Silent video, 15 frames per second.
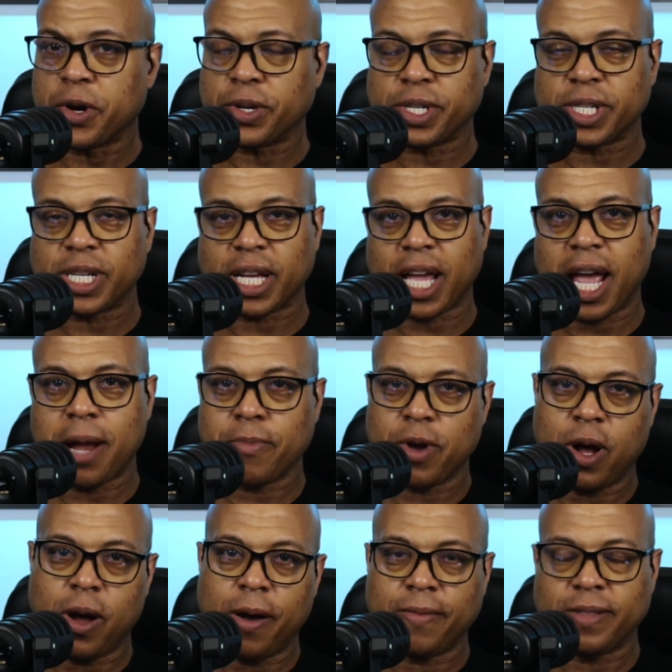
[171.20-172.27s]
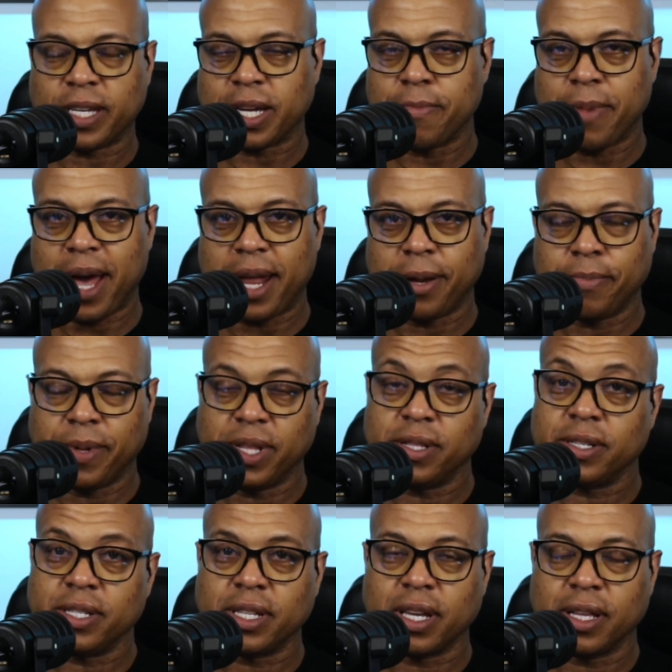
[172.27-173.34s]
purchased a camera off the
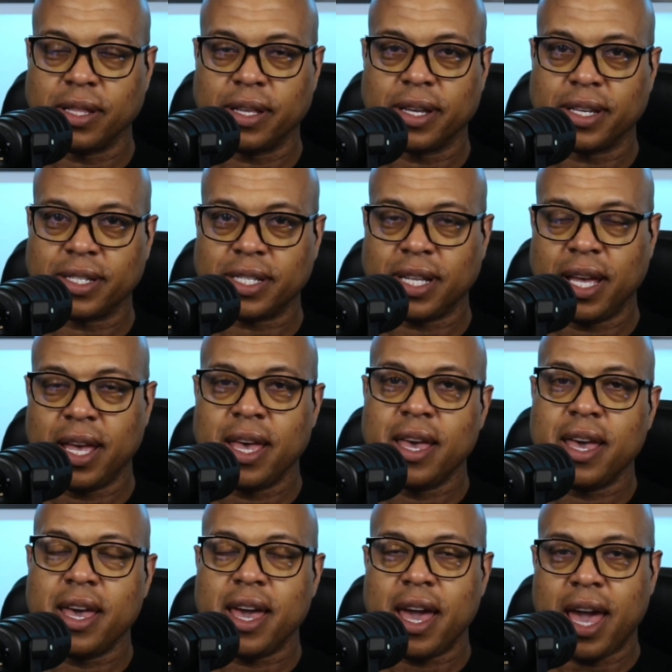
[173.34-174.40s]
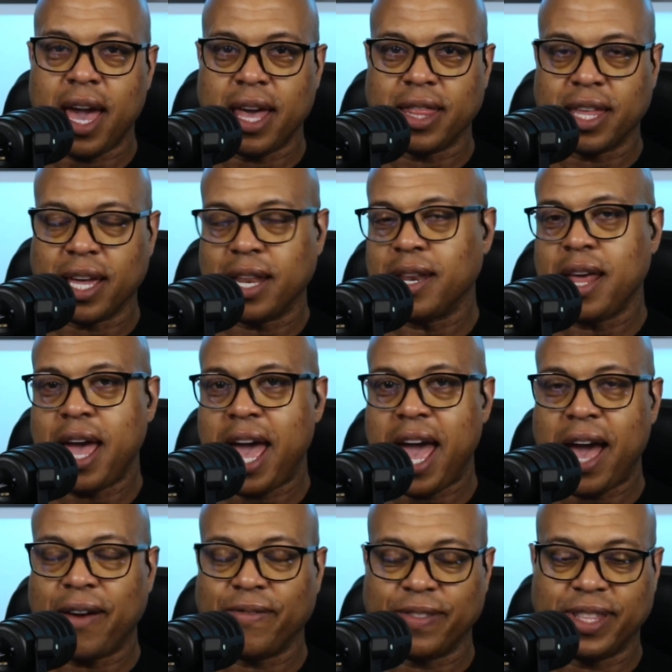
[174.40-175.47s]
compatibility list, and then
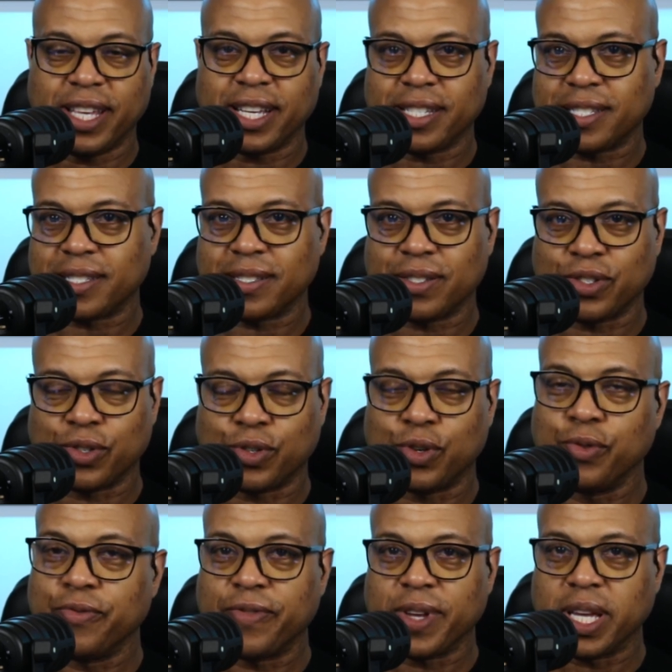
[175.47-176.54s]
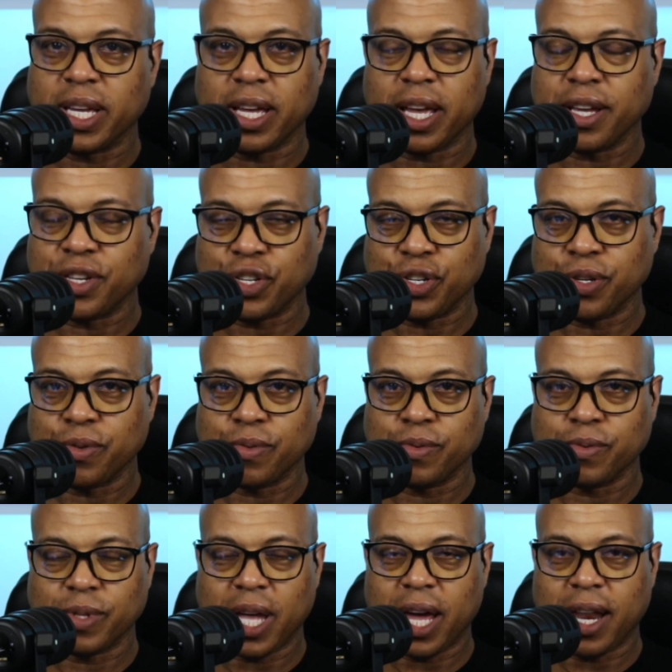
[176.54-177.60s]
have this goofy
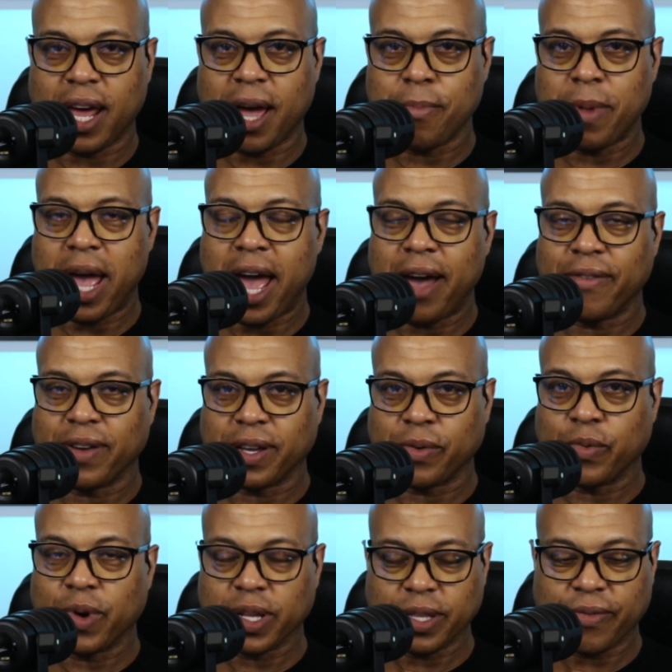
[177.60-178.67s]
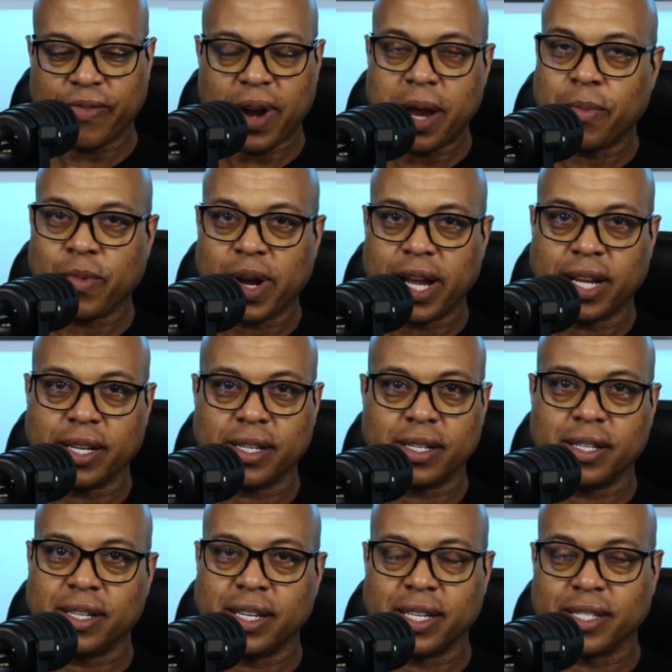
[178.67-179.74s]
issue that I'm having where the frame rate
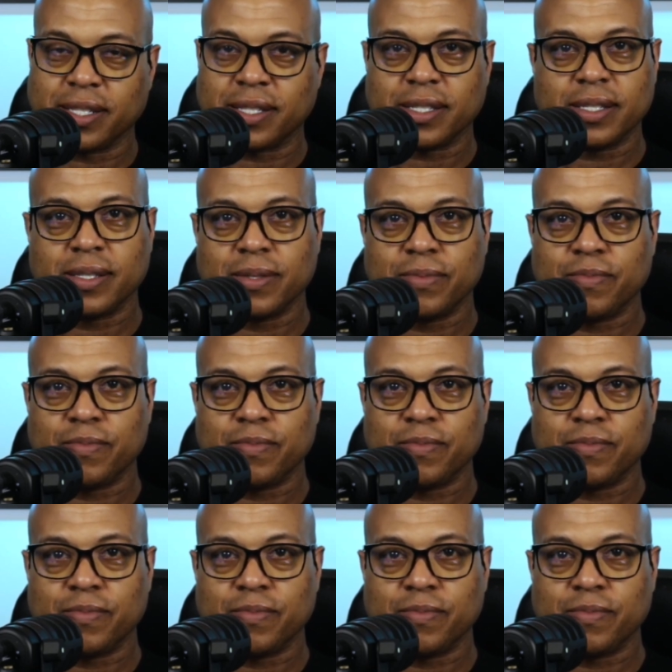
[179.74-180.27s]
is